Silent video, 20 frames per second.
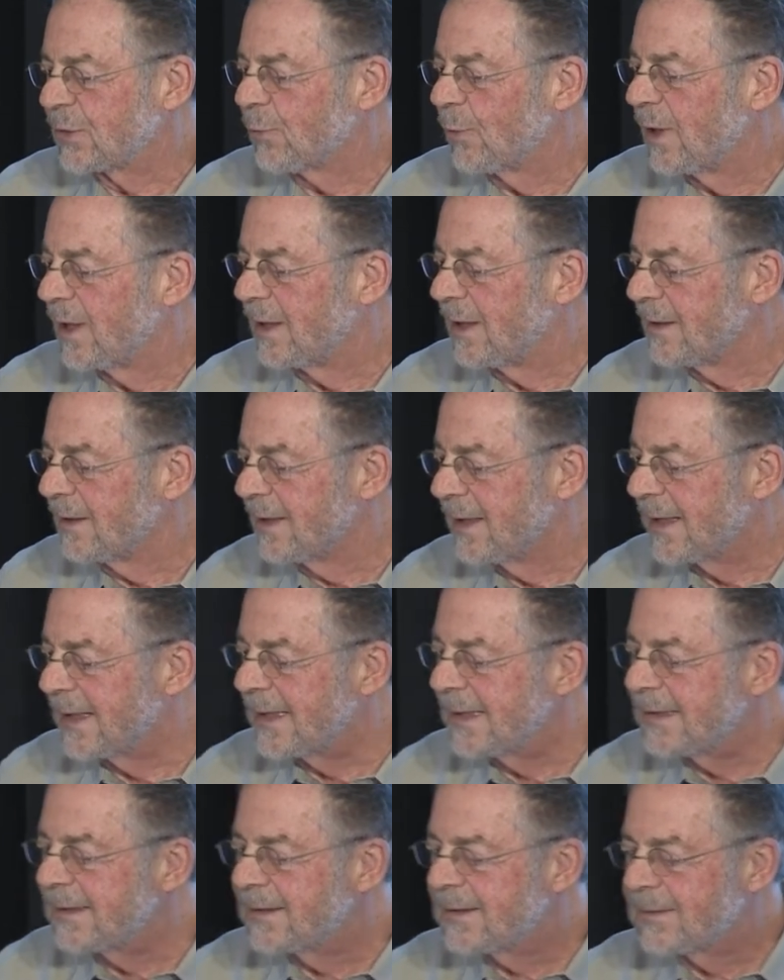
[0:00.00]
well.
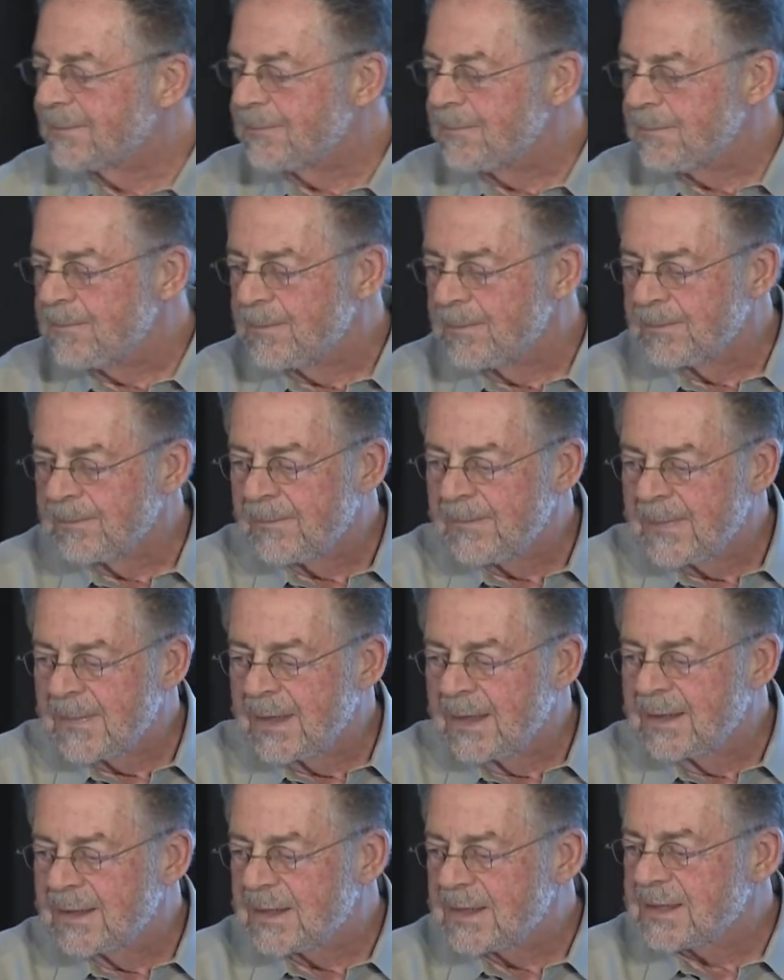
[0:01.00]
And
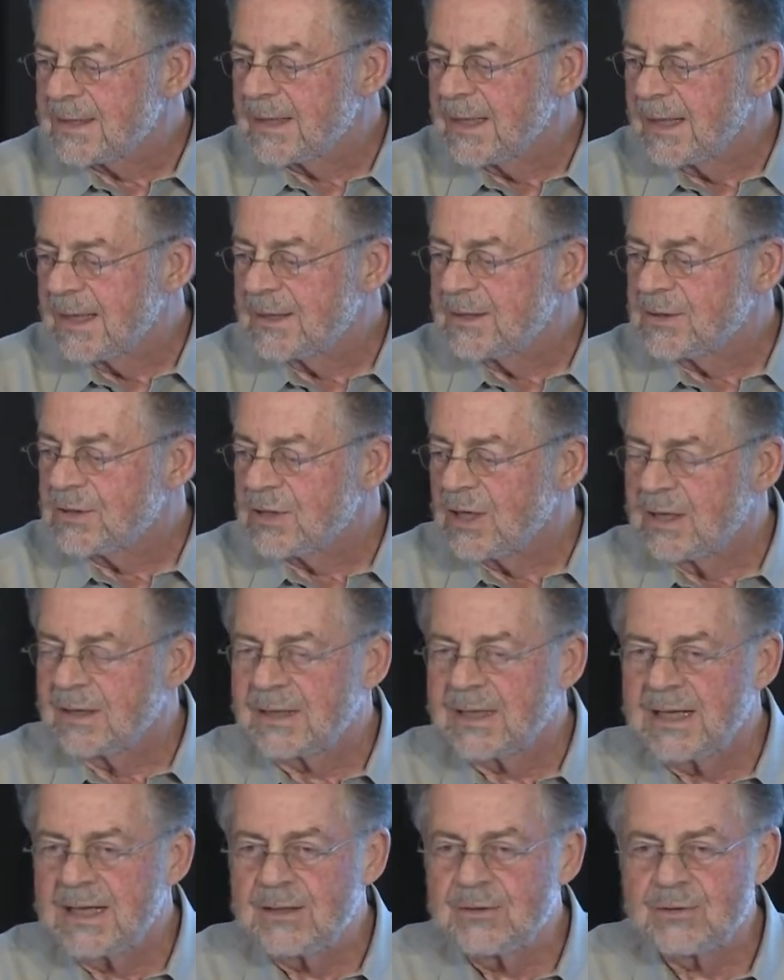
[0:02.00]
this guy, John
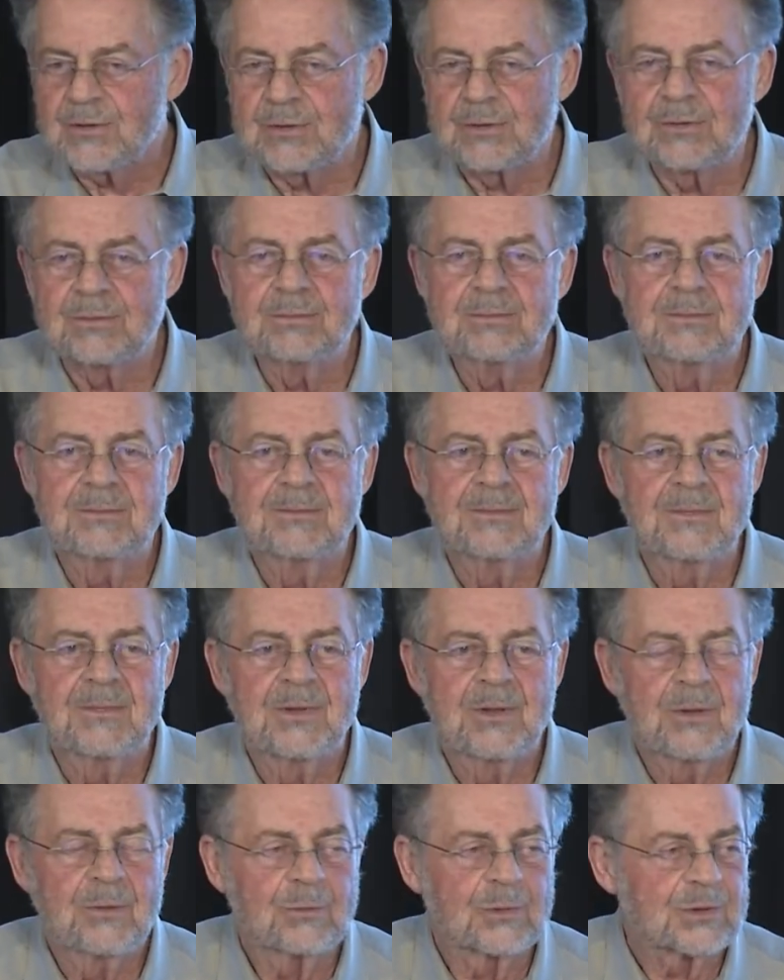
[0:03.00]
Kendrew,
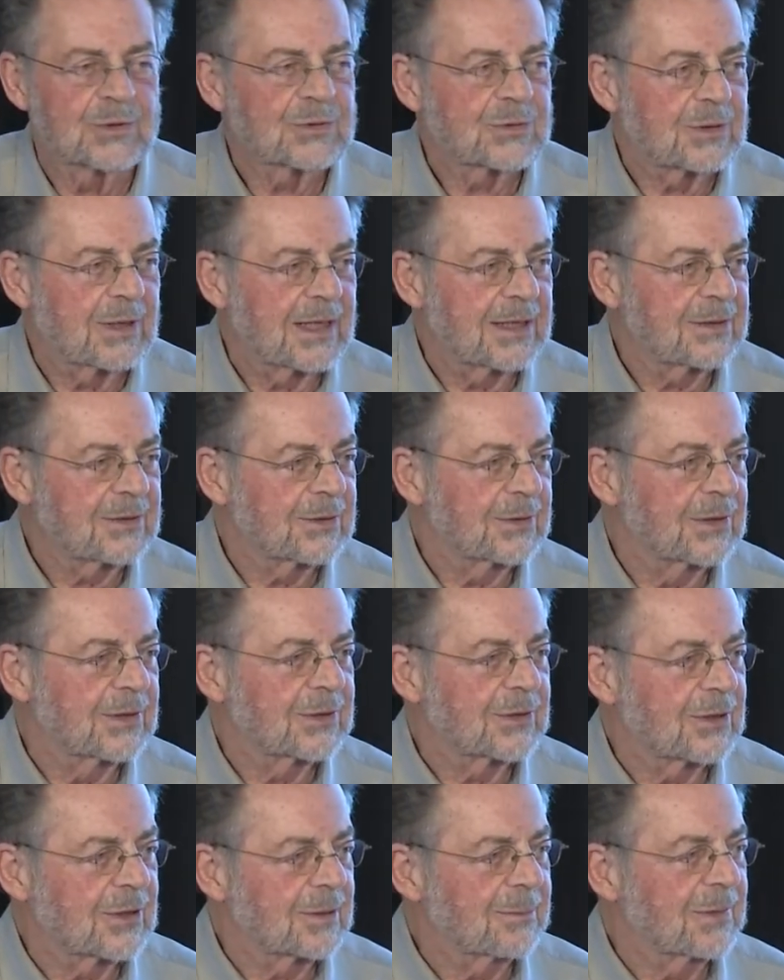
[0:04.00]
was trying to
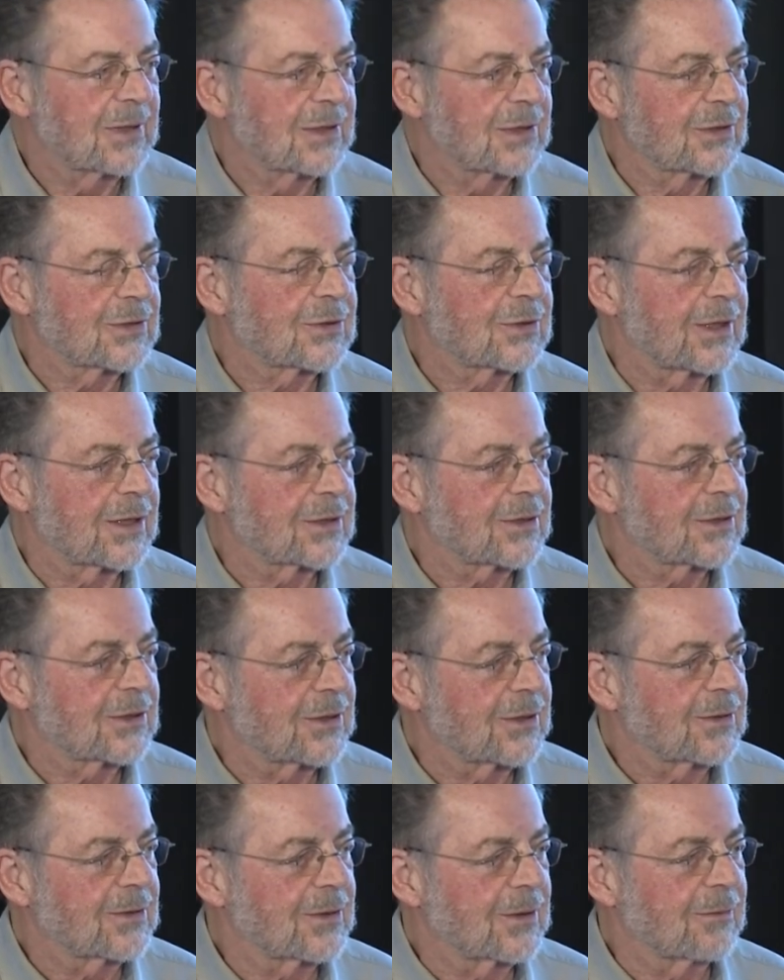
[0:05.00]
determine the
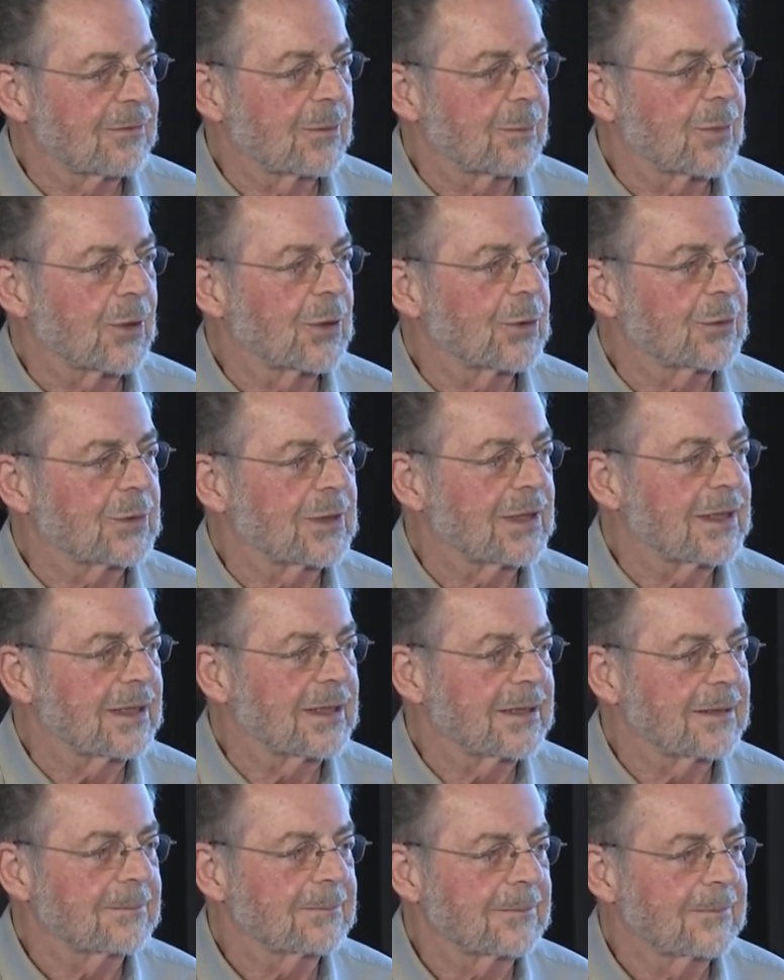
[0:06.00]
structure of a
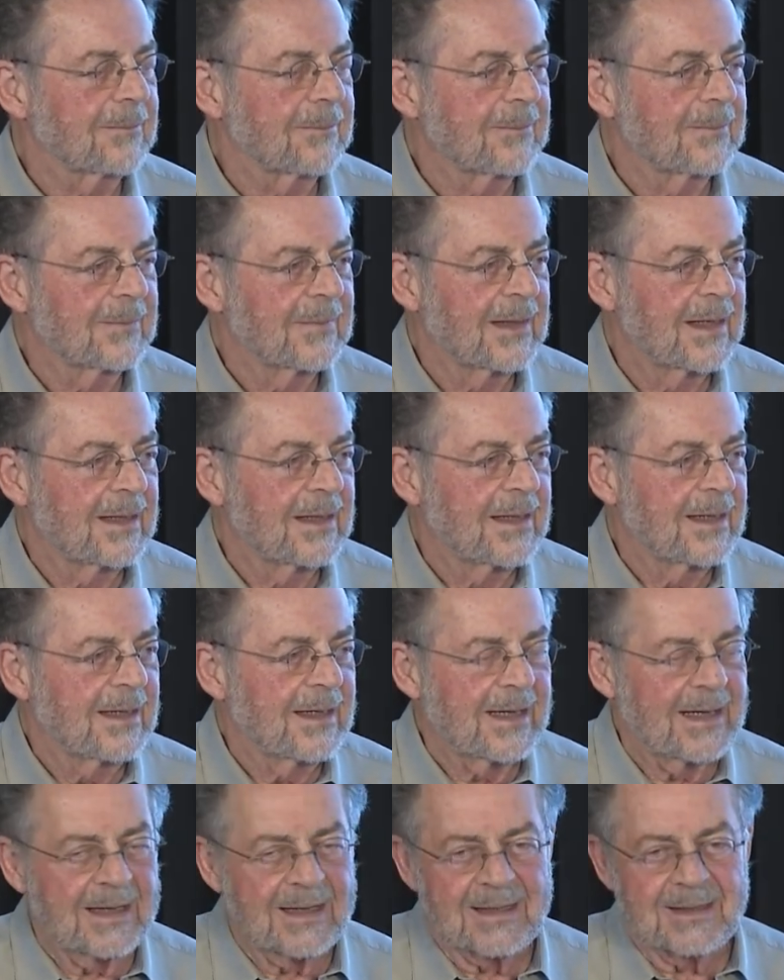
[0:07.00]
protein
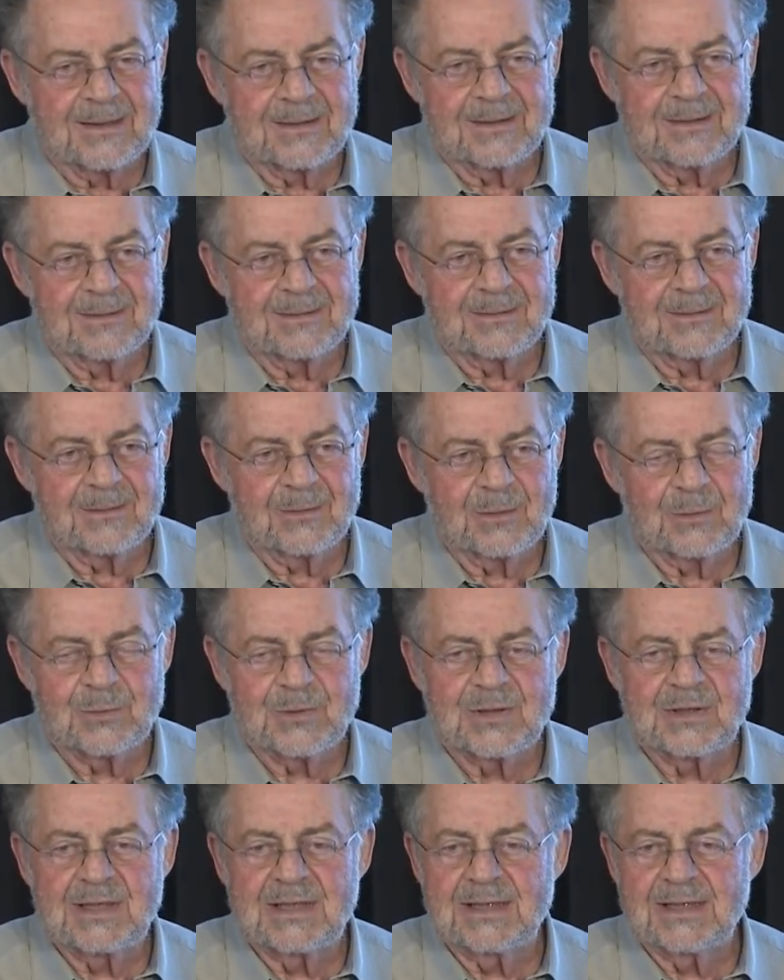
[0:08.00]
and it was
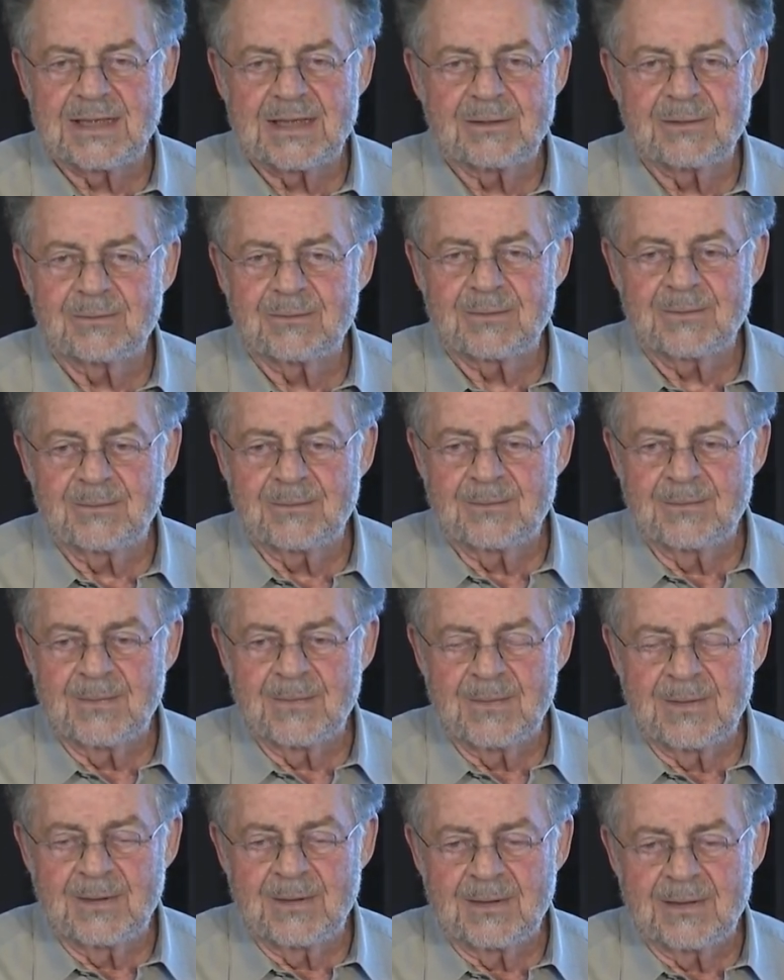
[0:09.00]
dealing,
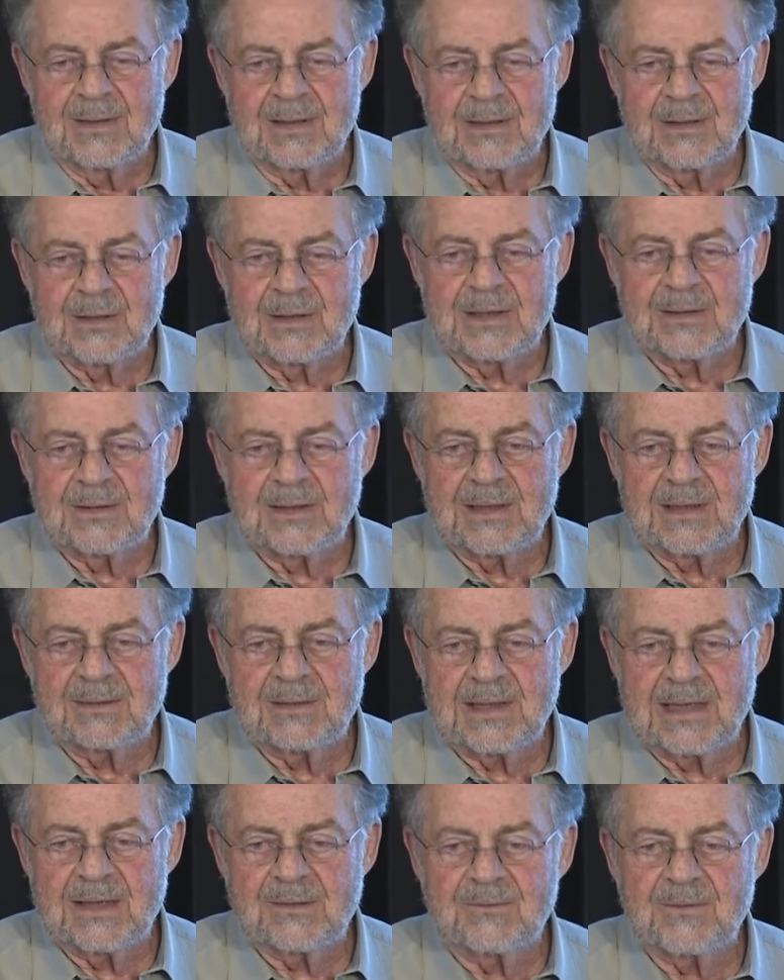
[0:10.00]
you know, had,
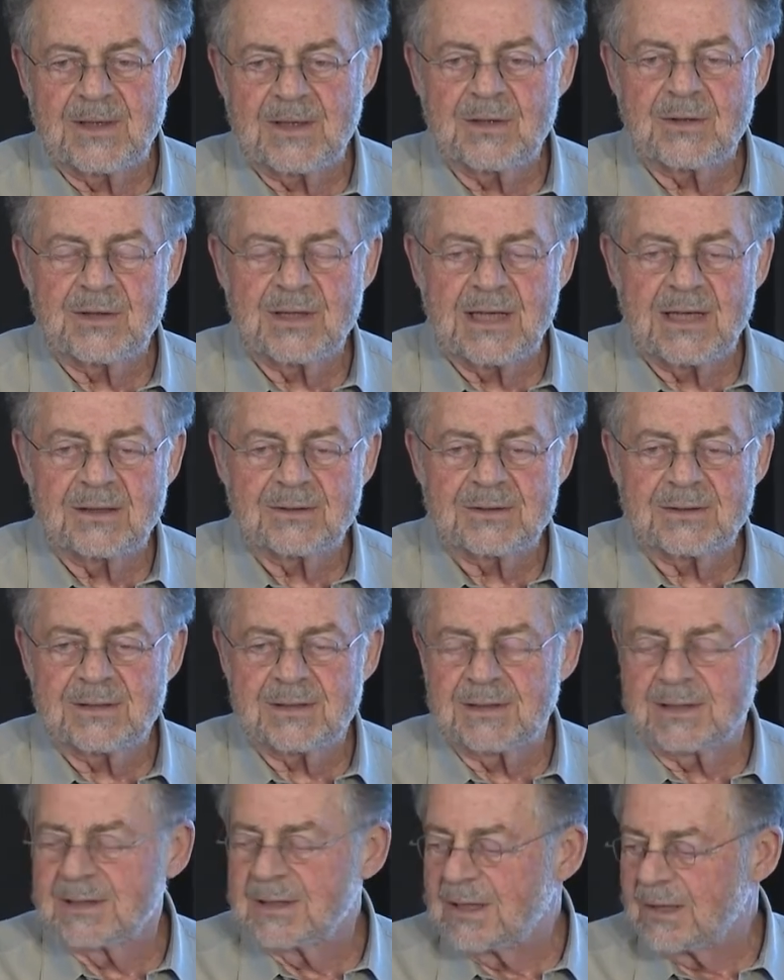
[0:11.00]
had figured out
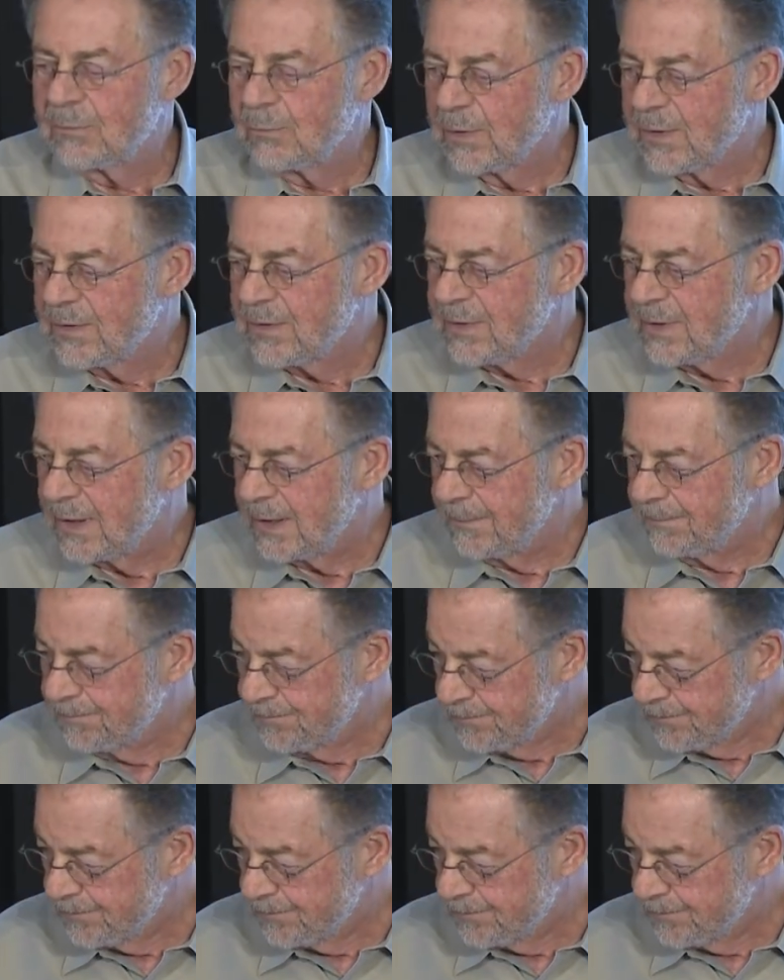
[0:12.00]
along with um,